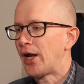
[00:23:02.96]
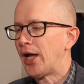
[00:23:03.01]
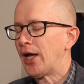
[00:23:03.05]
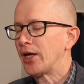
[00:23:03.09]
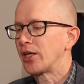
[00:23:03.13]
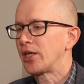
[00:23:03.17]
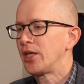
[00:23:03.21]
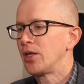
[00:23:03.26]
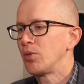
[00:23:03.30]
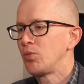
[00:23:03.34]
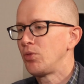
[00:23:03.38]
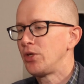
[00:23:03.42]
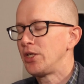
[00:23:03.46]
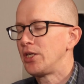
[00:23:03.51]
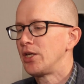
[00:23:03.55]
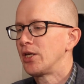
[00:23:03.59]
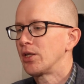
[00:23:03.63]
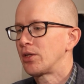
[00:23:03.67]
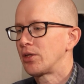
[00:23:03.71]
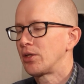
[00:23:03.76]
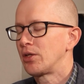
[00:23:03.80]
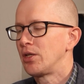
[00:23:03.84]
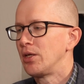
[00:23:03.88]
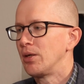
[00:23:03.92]
out how can we
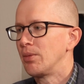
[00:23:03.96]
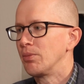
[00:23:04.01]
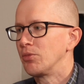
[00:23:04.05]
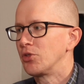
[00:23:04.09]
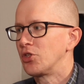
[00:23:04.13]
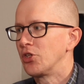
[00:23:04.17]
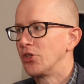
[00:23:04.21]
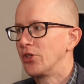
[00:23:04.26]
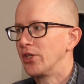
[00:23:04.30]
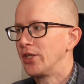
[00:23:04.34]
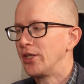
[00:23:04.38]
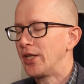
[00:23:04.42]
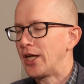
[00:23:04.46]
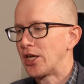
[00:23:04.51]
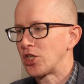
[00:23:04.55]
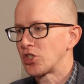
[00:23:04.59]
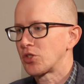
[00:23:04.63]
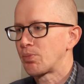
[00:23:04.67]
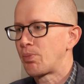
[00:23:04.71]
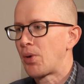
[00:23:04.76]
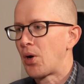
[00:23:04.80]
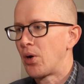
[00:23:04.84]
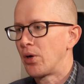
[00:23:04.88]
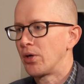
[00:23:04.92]
get them to the
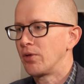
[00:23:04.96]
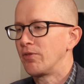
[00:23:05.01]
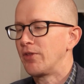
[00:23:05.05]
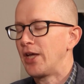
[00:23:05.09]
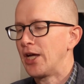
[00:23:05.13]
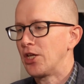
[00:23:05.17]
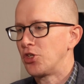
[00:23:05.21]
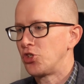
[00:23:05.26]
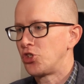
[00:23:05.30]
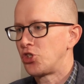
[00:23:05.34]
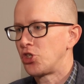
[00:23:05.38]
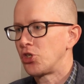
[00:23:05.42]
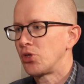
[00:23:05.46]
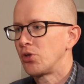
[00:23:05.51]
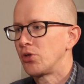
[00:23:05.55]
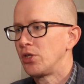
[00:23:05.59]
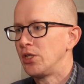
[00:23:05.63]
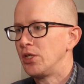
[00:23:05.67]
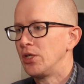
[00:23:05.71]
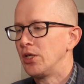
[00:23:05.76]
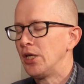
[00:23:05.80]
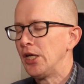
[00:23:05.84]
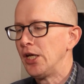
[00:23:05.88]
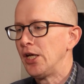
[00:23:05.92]
next part of that
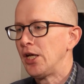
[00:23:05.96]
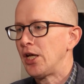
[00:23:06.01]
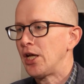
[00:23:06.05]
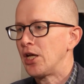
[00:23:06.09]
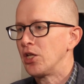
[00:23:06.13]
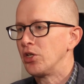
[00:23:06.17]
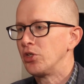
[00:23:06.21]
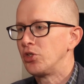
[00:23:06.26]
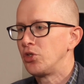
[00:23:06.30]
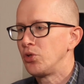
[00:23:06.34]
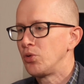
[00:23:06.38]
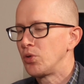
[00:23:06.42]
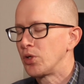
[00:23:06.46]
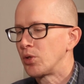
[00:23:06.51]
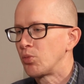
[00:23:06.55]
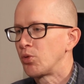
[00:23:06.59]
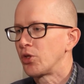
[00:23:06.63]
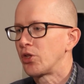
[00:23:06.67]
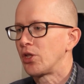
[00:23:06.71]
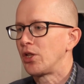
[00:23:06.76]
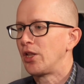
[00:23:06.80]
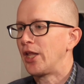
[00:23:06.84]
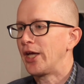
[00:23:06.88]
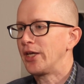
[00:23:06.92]
journey and do it
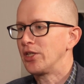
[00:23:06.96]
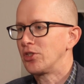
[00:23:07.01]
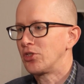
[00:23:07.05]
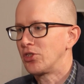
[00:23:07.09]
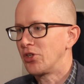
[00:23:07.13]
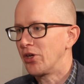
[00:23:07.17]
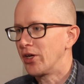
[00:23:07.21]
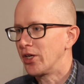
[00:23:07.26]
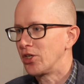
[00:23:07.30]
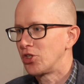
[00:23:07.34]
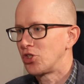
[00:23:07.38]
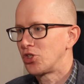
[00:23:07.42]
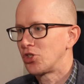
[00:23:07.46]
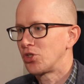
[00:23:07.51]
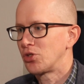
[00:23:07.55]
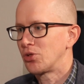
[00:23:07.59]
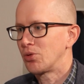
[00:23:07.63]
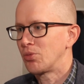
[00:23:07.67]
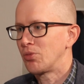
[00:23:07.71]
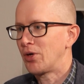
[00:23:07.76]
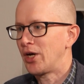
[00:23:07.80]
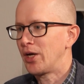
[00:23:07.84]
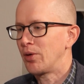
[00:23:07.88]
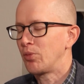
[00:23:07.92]
with a light touch,
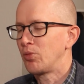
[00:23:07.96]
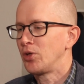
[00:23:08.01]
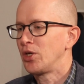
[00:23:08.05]
right?